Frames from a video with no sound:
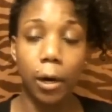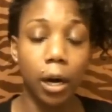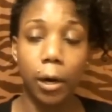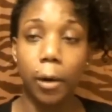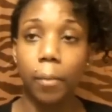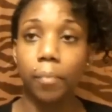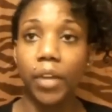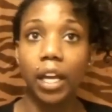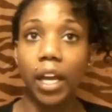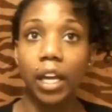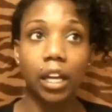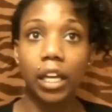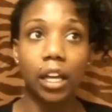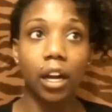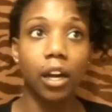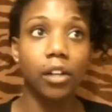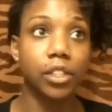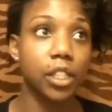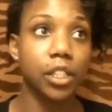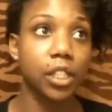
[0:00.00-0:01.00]
Um, they
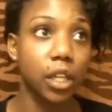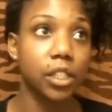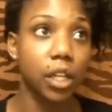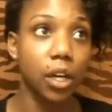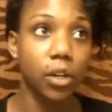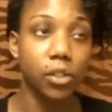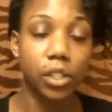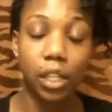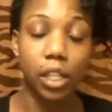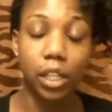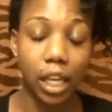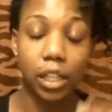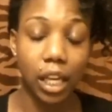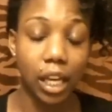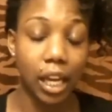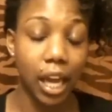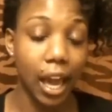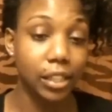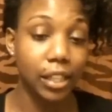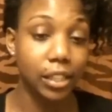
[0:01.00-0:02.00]
get onto this whole
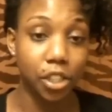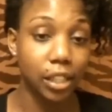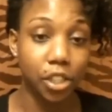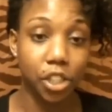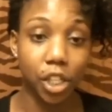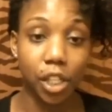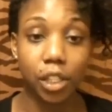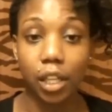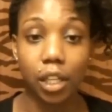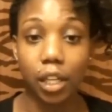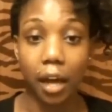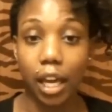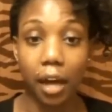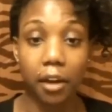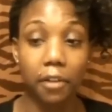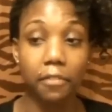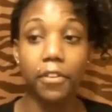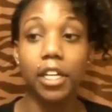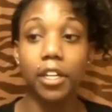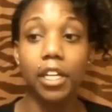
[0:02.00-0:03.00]
thing asking Jessica
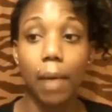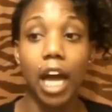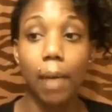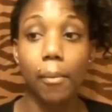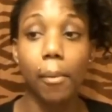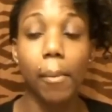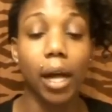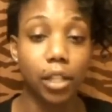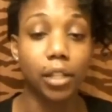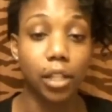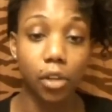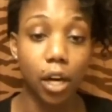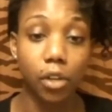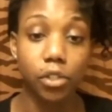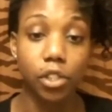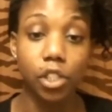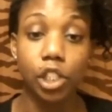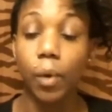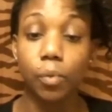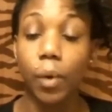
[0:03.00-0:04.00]
Counterfeit Dime about the
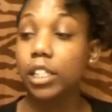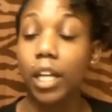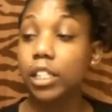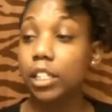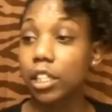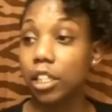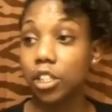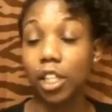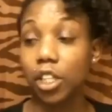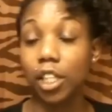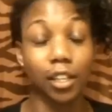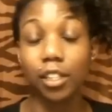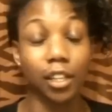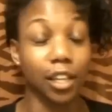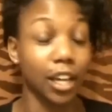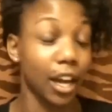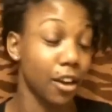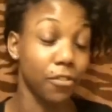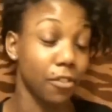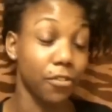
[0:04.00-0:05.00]
whole situation. And
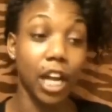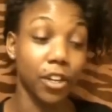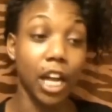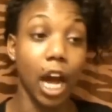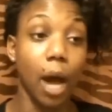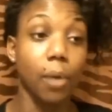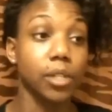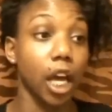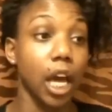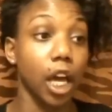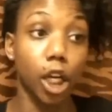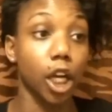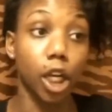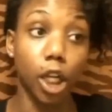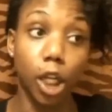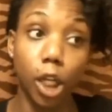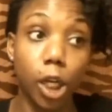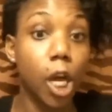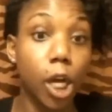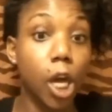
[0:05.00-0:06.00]
Jessica Counterfeit Dime was like,
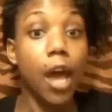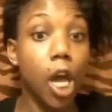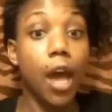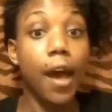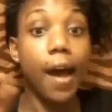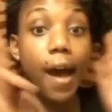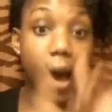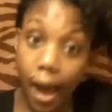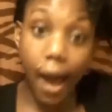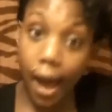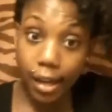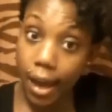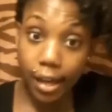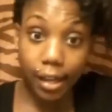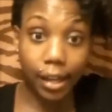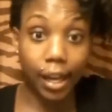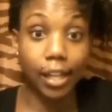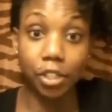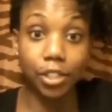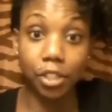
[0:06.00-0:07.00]
look,
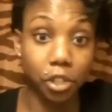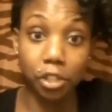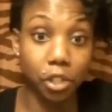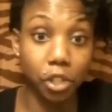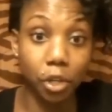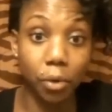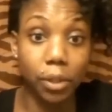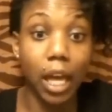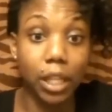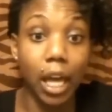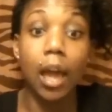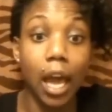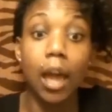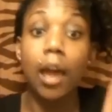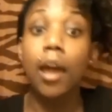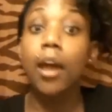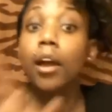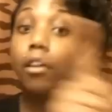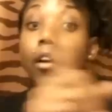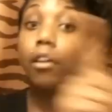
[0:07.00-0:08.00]
I ain't got shit to do with
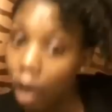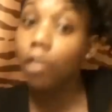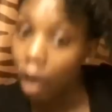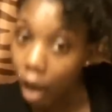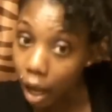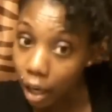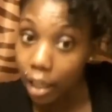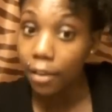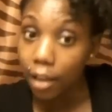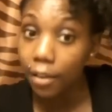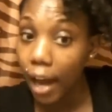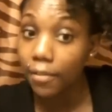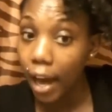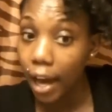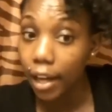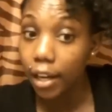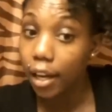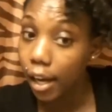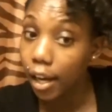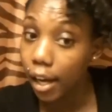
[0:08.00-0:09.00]
that. Carly
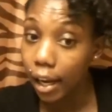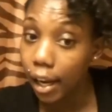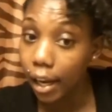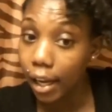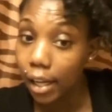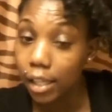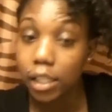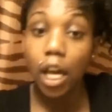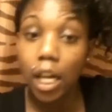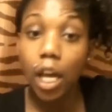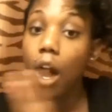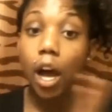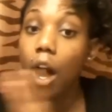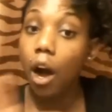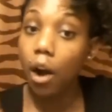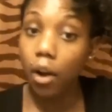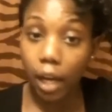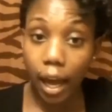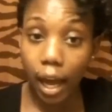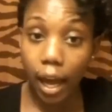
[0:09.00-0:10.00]
invited her ass.
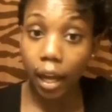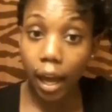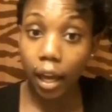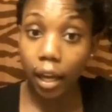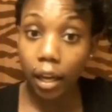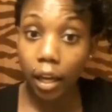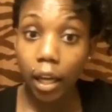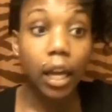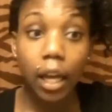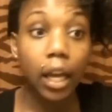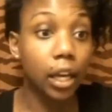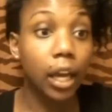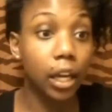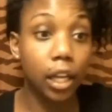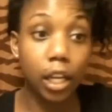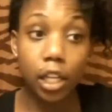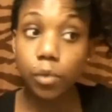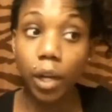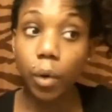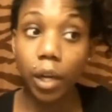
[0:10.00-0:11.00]
Okay,
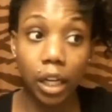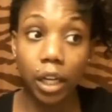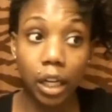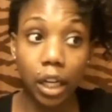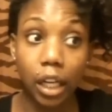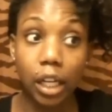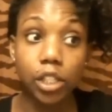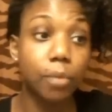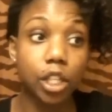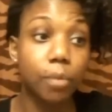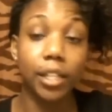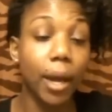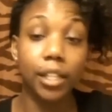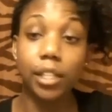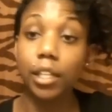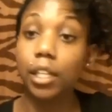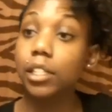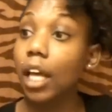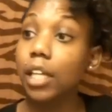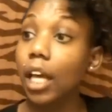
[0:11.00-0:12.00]
it is what it is. She
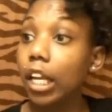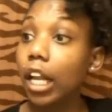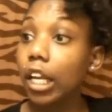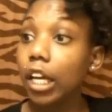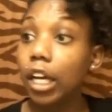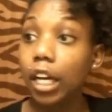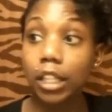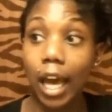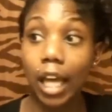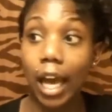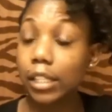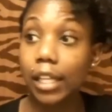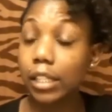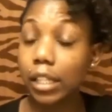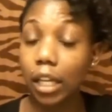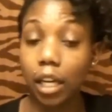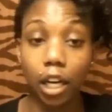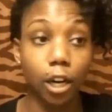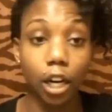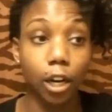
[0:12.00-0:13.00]
basically said, look,
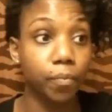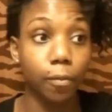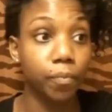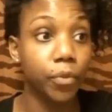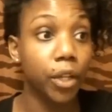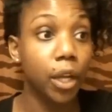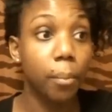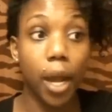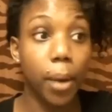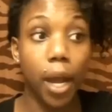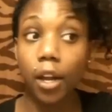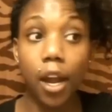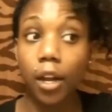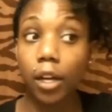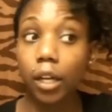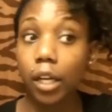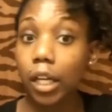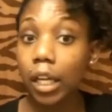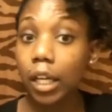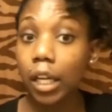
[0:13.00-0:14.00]
that's, um,
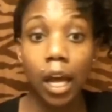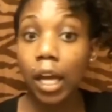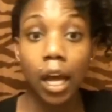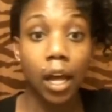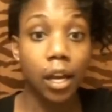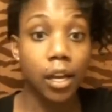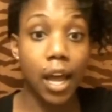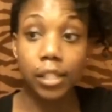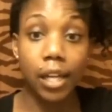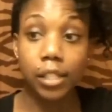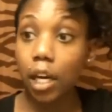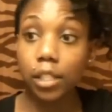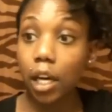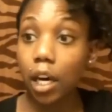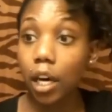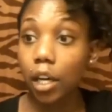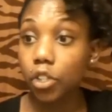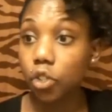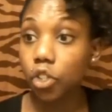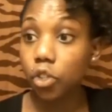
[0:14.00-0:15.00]
apparently, that's,
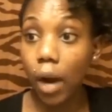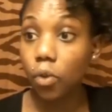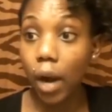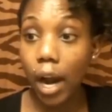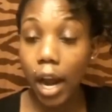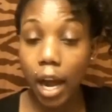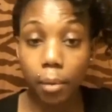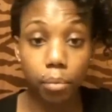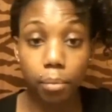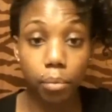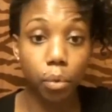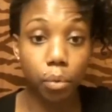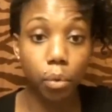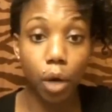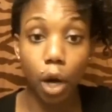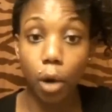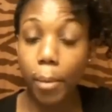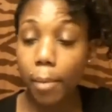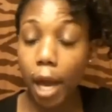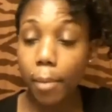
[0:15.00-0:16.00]
uh, Scrap,
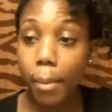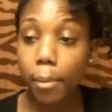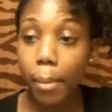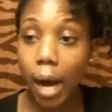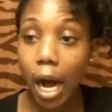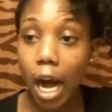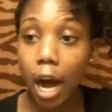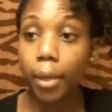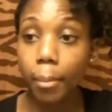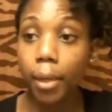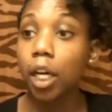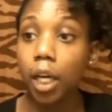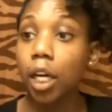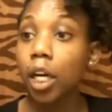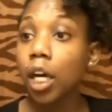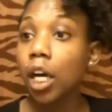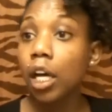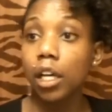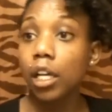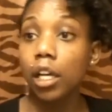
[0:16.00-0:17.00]
you know, baby
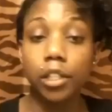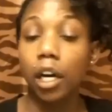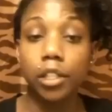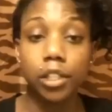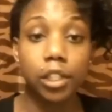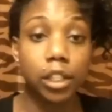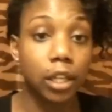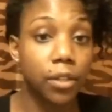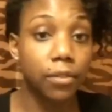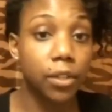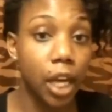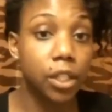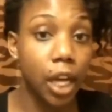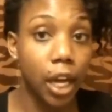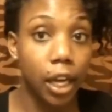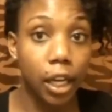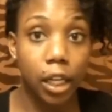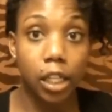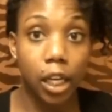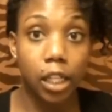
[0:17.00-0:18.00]
mama, uh, Stevie
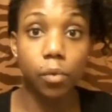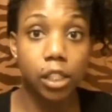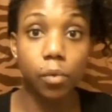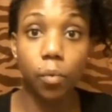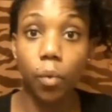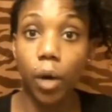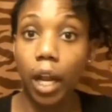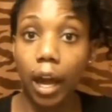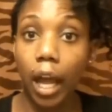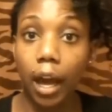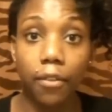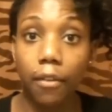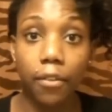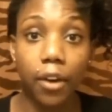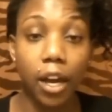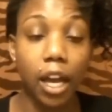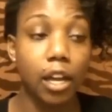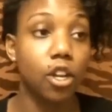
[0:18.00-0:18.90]
J cousin, whatever.